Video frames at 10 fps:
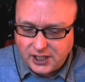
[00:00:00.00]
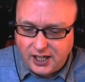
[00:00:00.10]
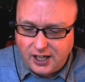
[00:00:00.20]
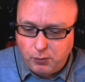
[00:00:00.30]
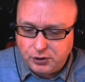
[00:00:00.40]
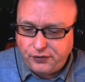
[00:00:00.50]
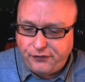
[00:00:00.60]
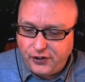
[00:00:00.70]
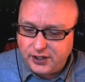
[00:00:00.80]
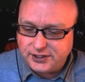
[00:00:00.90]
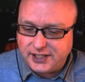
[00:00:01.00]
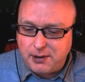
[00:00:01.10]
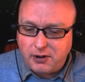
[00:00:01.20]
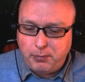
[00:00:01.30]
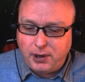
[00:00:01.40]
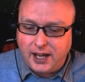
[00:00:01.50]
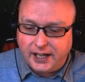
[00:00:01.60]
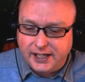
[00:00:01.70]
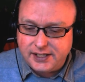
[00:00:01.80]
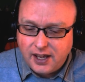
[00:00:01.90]
What's the first game I've
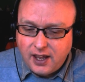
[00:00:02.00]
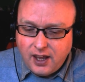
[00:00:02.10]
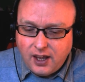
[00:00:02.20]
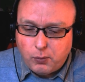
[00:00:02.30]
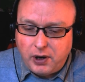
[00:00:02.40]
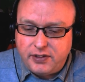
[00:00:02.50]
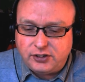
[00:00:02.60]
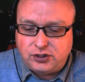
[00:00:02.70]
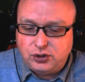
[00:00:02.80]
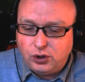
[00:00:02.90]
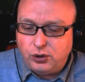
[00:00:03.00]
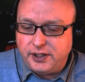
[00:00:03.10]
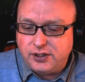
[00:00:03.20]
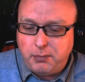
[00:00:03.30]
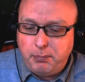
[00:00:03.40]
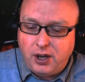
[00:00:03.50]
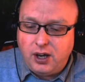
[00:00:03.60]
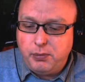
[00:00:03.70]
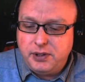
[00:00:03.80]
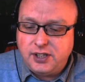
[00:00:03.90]
played where the story is on
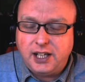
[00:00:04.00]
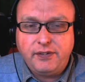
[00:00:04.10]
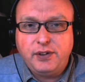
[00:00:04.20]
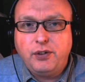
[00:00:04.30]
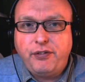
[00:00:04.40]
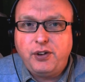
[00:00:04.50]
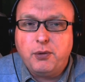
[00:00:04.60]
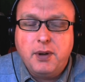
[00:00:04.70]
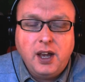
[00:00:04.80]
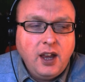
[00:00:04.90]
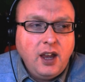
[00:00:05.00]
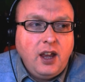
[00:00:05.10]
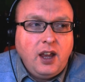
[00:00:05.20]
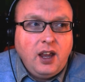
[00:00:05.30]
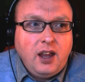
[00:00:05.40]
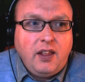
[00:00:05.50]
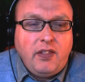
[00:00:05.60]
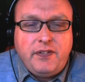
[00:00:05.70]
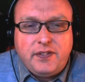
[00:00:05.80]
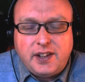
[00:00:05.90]
par with TV or film?
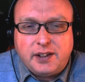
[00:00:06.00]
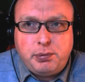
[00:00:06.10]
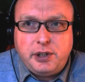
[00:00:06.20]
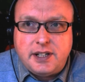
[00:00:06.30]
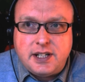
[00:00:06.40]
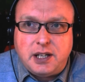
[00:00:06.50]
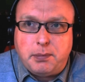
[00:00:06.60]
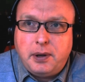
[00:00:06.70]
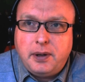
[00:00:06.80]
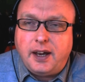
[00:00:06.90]
That's pretty deep.